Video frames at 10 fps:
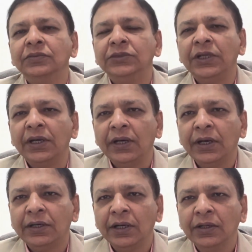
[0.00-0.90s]

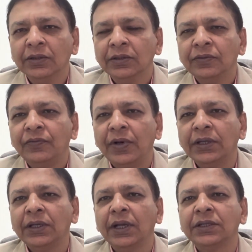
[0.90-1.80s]
generated for
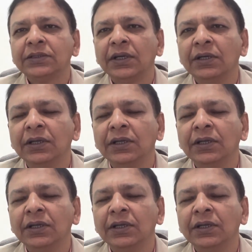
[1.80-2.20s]
the external